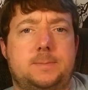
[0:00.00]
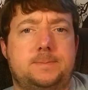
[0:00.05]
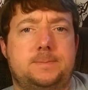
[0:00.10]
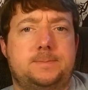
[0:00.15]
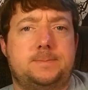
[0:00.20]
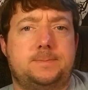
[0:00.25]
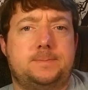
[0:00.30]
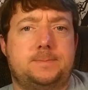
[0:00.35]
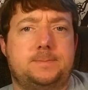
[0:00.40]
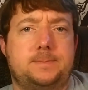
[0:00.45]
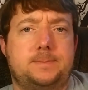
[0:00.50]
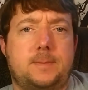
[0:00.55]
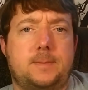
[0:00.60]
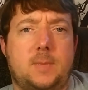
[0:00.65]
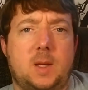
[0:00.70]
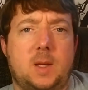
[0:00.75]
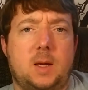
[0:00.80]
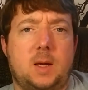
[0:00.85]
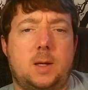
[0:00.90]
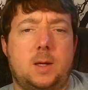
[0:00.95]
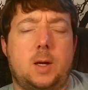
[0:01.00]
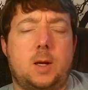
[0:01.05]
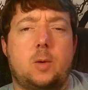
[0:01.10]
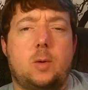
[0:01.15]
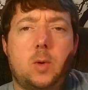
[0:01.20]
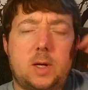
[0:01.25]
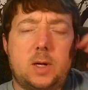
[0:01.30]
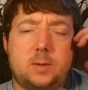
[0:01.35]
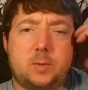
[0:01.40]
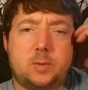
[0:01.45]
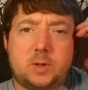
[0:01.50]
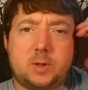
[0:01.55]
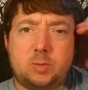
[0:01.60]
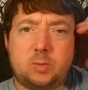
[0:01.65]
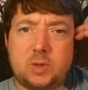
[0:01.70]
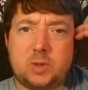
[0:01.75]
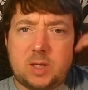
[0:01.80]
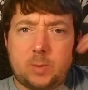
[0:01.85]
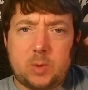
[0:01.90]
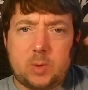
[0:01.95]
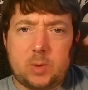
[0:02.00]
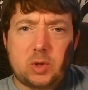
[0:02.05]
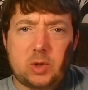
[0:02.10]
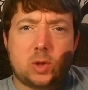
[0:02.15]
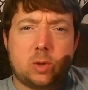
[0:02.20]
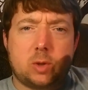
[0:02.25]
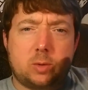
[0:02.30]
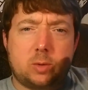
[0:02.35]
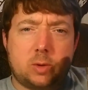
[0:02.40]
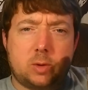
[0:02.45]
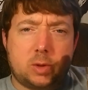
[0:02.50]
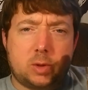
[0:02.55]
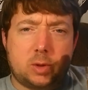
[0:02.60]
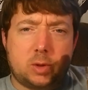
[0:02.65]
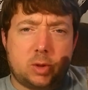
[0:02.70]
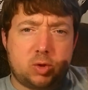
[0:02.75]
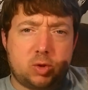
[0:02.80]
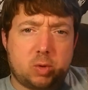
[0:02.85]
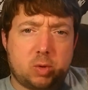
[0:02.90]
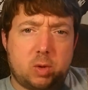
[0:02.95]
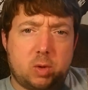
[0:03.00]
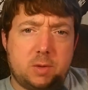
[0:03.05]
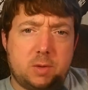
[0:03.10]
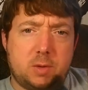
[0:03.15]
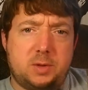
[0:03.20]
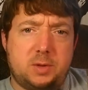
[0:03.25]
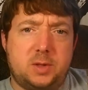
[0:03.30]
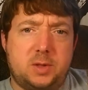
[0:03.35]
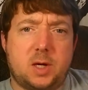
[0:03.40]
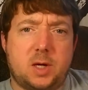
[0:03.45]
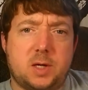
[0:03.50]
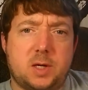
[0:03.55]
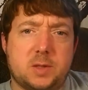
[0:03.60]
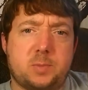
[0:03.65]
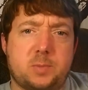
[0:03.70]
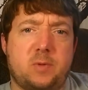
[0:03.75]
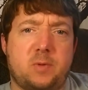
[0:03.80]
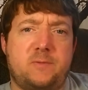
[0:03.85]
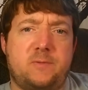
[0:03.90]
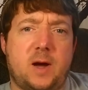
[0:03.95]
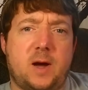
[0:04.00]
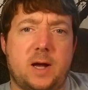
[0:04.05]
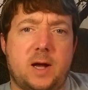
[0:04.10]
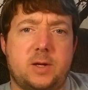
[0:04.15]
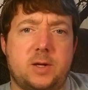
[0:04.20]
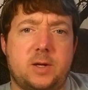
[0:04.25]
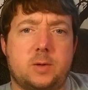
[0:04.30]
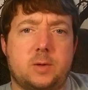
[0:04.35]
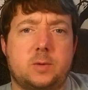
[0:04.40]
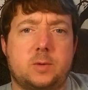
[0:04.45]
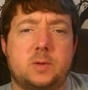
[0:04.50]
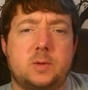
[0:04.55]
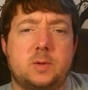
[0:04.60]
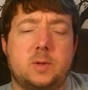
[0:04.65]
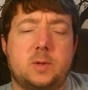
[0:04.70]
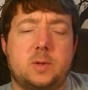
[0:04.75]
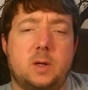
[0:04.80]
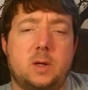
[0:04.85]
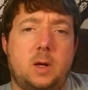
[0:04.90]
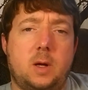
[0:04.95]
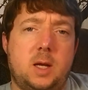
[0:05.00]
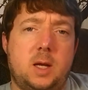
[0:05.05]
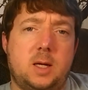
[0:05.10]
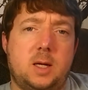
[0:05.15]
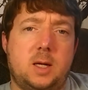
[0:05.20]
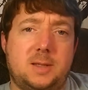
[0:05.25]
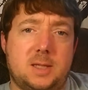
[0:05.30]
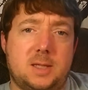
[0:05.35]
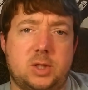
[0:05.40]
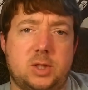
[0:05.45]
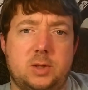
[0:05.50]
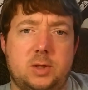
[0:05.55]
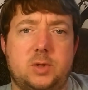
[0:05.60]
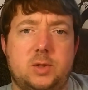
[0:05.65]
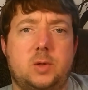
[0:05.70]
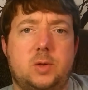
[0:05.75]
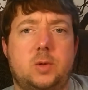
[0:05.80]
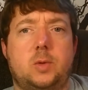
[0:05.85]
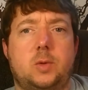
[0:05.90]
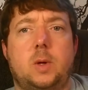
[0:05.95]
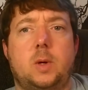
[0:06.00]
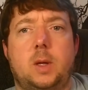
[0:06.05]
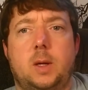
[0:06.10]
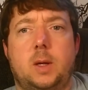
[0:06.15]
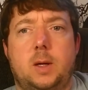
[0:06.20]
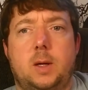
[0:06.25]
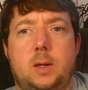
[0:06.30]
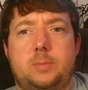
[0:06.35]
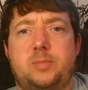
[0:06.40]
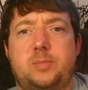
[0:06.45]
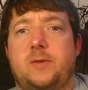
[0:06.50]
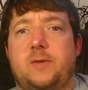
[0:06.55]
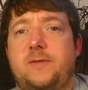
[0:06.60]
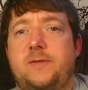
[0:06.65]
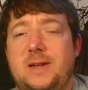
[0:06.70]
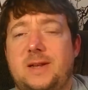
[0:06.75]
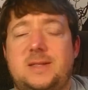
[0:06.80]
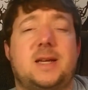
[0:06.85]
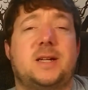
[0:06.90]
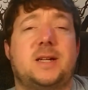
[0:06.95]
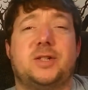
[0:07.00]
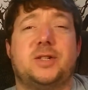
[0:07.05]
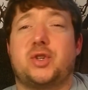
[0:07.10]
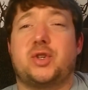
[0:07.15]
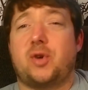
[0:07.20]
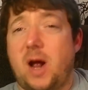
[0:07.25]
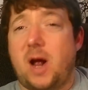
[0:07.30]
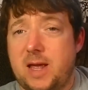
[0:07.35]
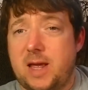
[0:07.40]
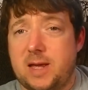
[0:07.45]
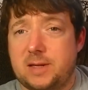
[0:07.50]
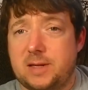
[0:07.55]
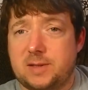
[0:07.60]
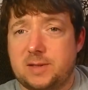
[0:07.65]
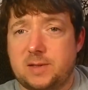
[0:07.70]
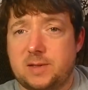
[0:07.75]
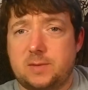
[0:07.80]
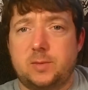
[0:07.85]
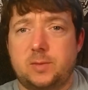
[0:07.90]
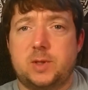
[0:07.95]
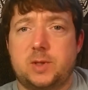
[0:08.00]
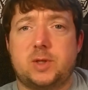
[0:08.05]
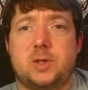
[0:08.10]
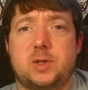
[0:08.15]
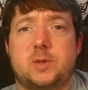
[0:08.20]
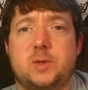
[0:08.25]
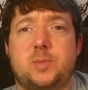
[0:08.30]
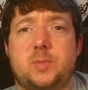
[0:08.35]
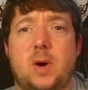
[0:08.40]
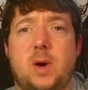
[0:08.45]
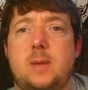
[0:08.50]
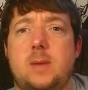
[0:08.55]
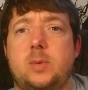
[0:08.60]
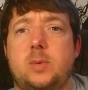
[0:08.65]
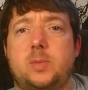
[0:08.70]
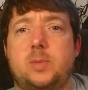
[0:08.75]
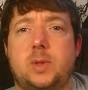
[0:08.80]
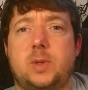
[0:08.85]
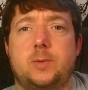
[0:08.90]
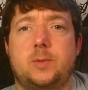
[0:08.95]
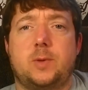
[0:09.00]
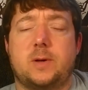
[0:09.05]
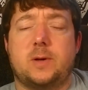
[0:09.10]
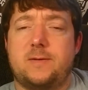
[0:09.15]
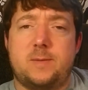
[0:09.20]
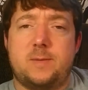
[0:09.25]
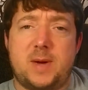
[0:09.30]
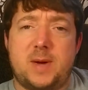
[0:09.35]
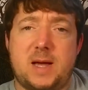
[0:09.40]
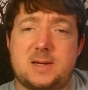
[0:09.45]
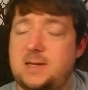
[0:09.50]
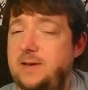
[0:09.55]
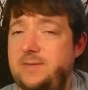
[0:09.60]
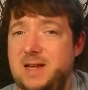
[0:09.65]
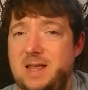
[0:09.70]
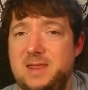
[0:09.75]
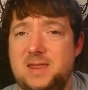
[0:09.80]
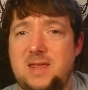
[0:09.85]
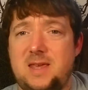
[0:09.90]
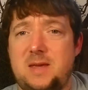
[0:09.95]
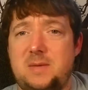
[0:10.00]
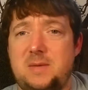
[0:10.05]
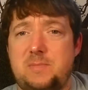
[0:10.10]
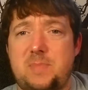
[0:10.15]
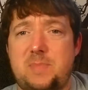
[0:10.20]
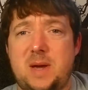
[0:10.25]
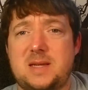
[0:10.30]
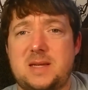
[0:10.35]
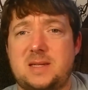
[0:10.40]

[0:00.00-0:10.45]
you know, what temperature control does provide you, in addition to preventing dry hits, which is probably one of the best, if not the best,